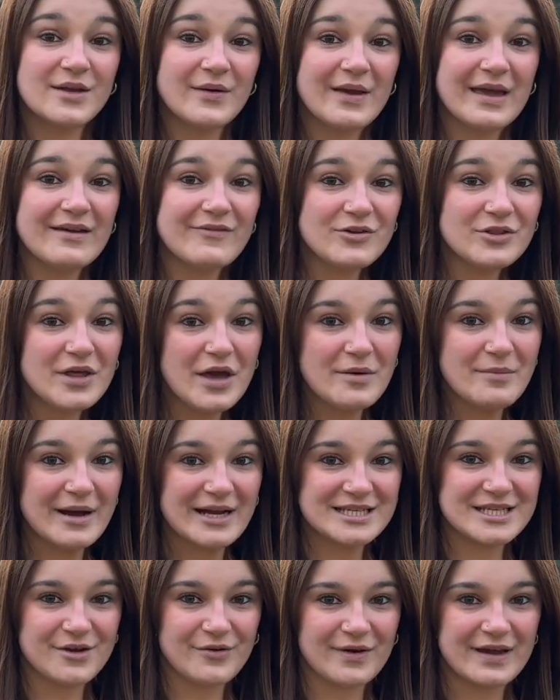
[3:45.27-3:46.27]
even though
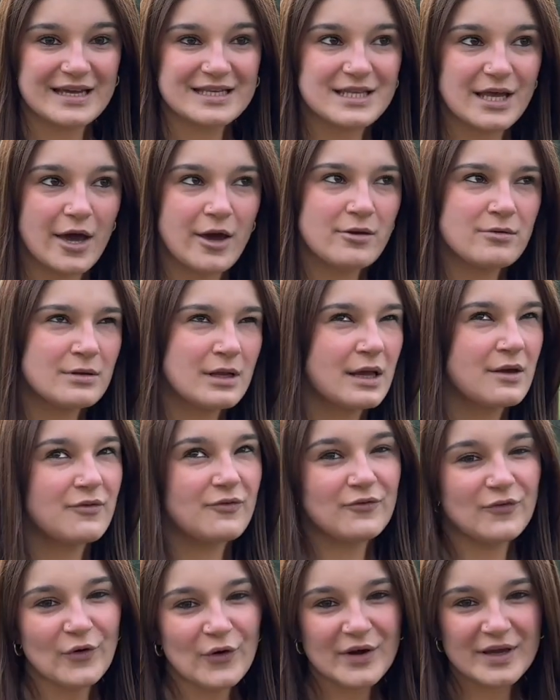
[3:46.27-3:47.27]
my degree is only
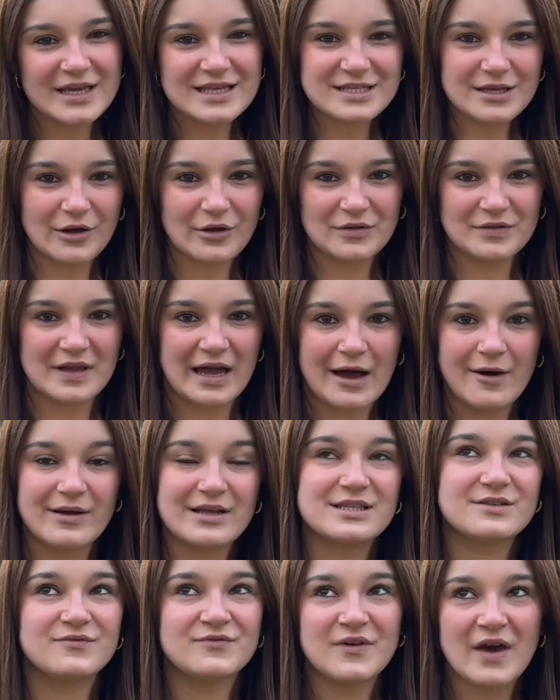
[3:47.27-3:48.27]
4 years old now,
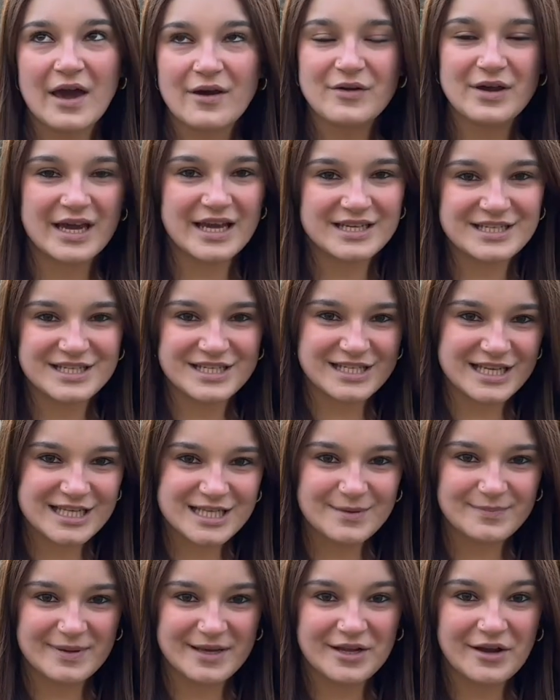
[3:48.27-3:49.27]
it's very
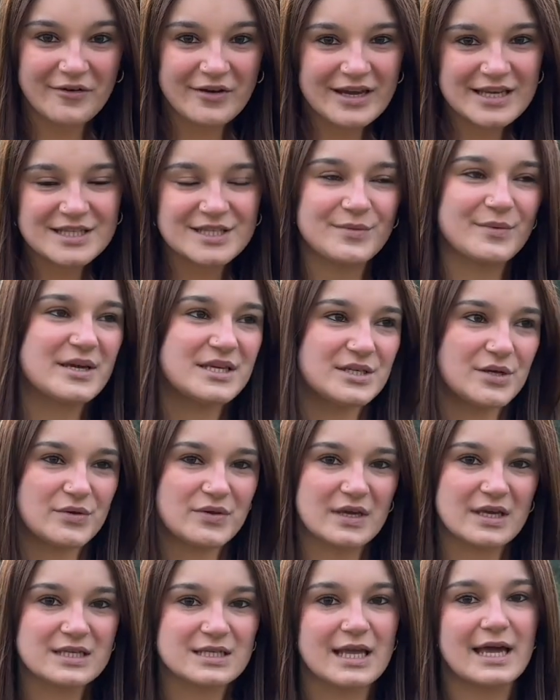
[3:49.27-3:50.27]
interdisciplinary. So we do
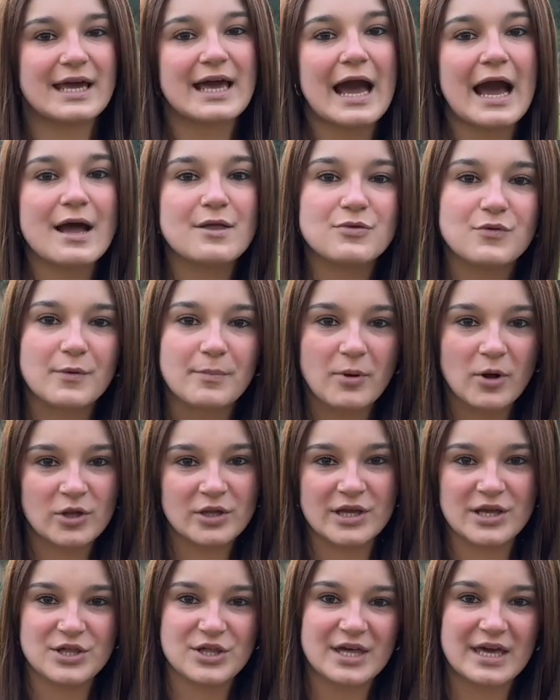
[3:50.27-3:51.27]
things like
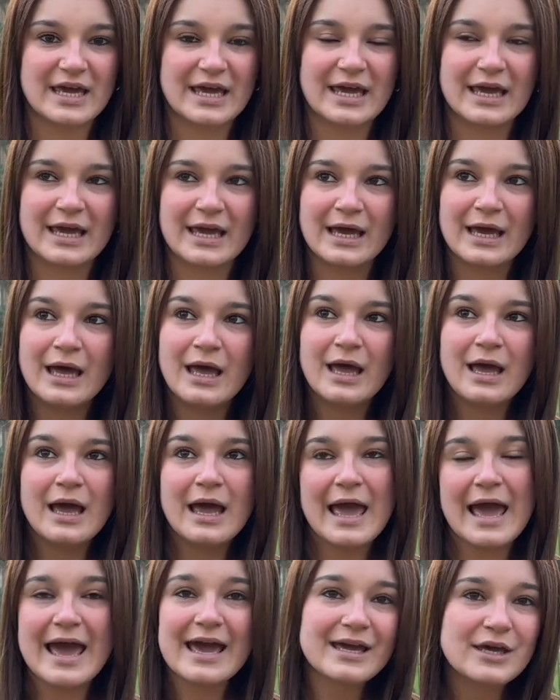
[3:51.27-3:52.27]
anthropology,
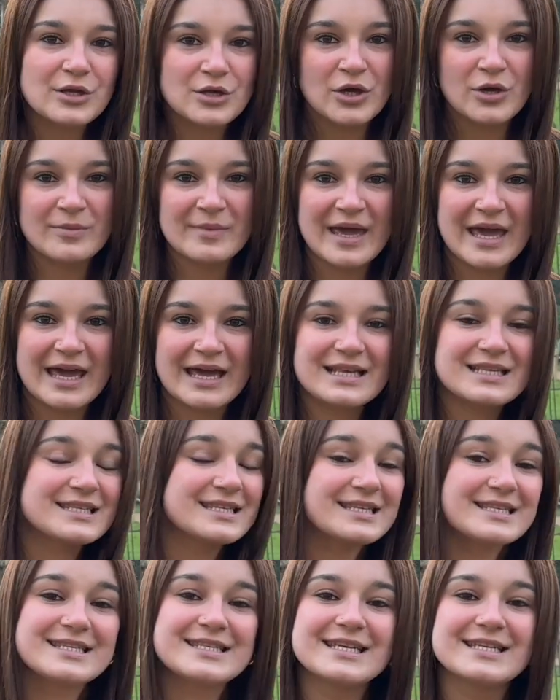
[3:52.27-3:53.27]

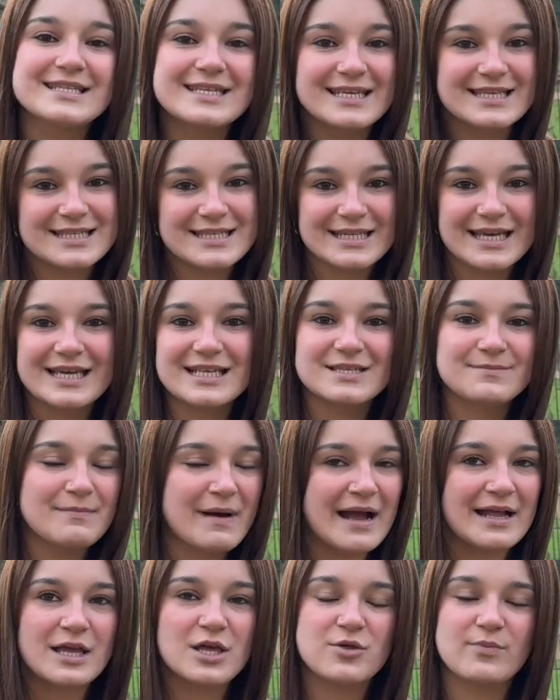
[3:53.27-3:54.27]
economics, statistics,
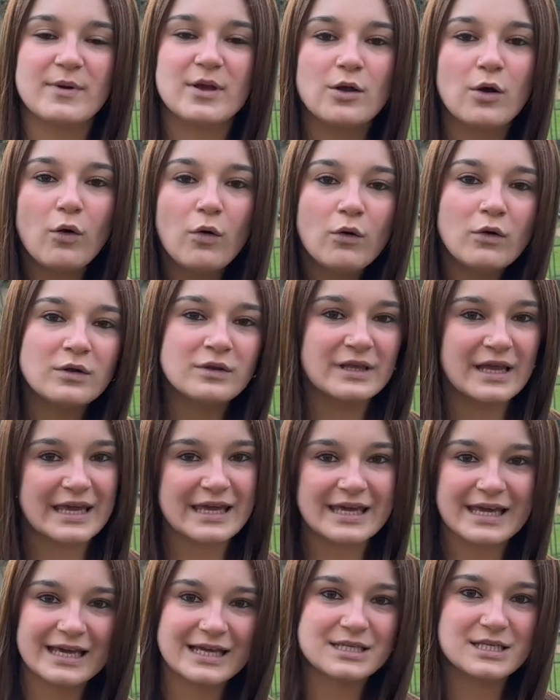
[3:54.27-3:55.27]
management, all
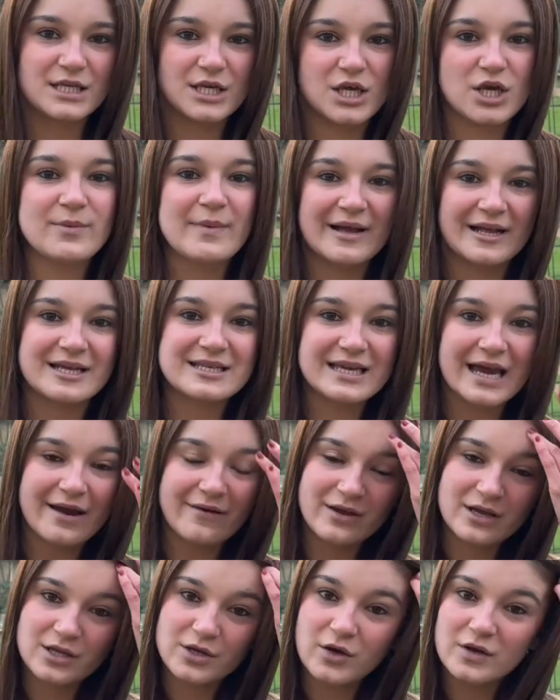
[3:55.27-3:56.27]
linking to
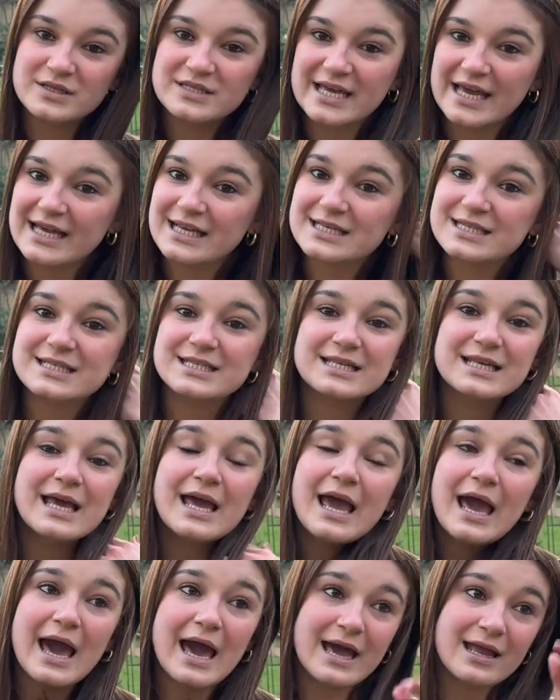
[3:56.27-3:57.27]
humanitarian contexts.
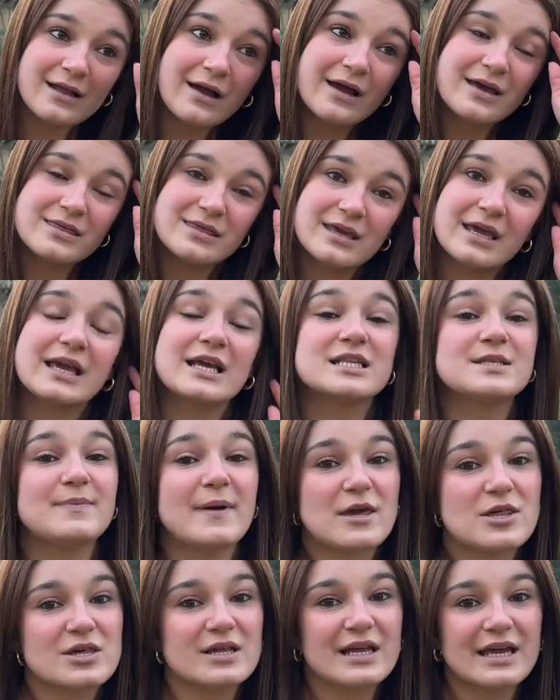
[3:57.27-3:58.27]
And I think
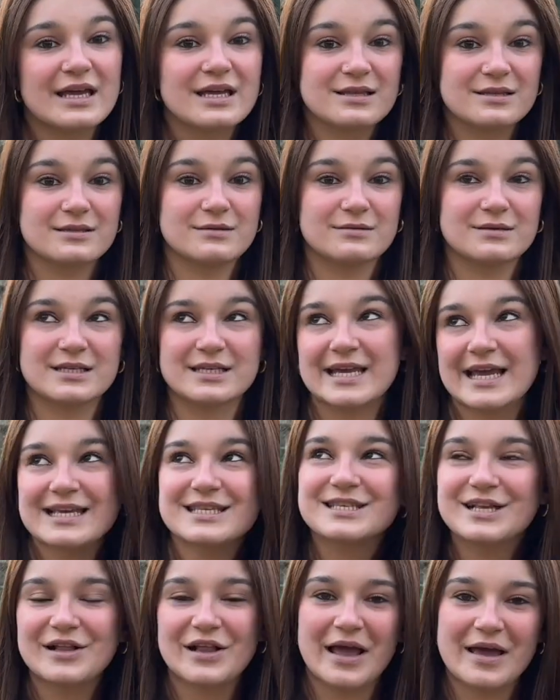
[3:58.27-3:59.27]
especially in
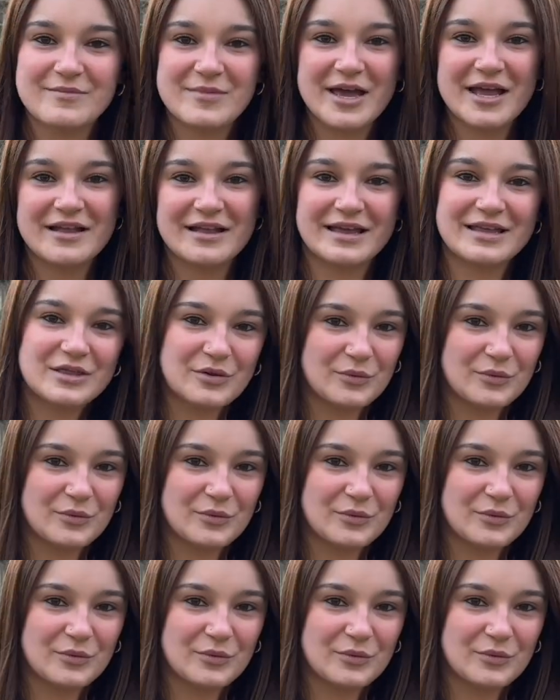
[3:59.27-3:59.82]
today's climate in the